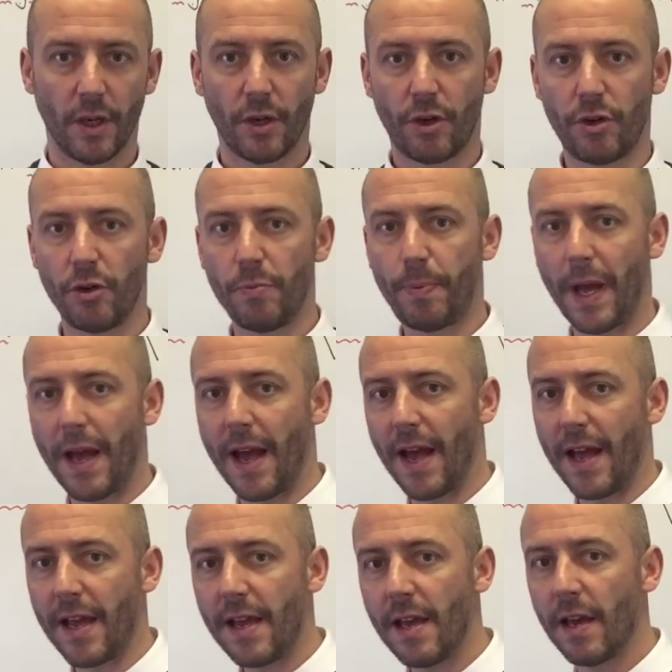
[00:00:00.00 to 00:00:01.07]
Group
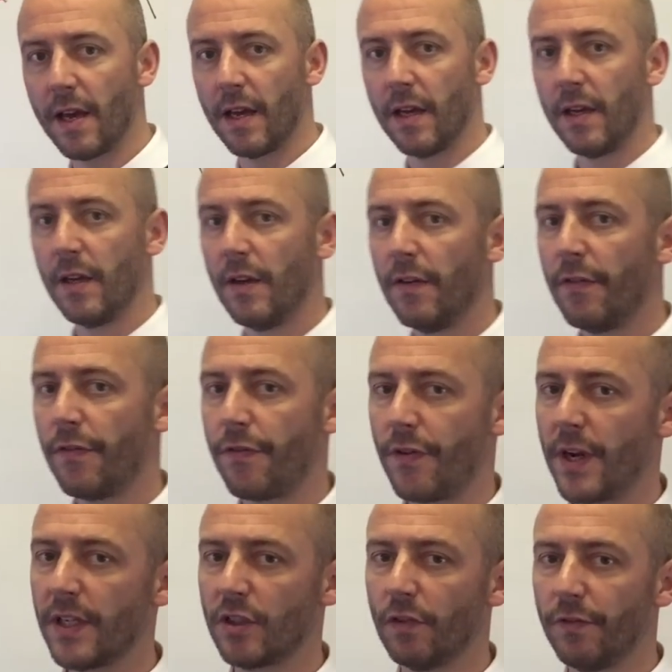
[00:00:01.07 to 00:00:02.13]
A,
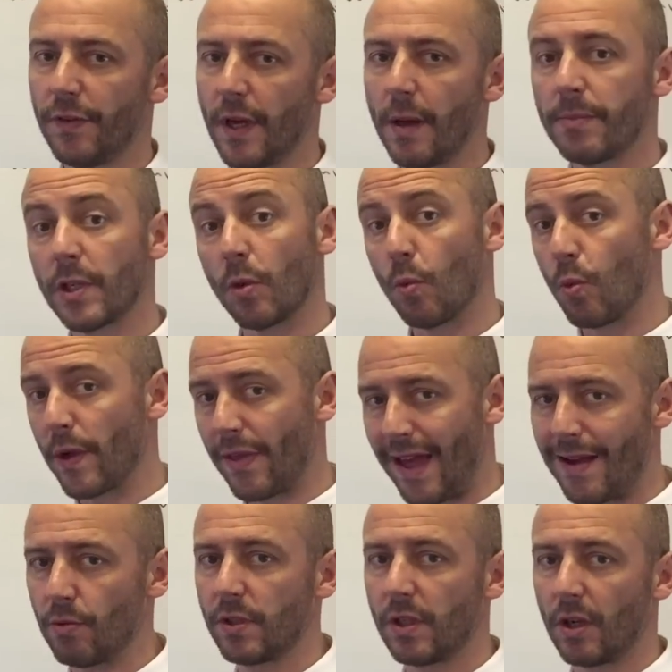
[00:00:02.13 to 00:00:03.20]
phrasal verbs
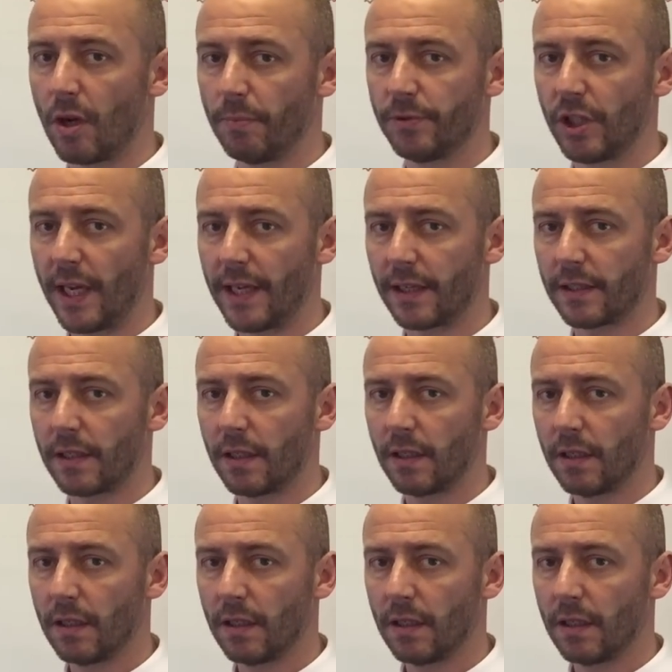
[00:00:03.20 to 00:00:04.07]
without an object.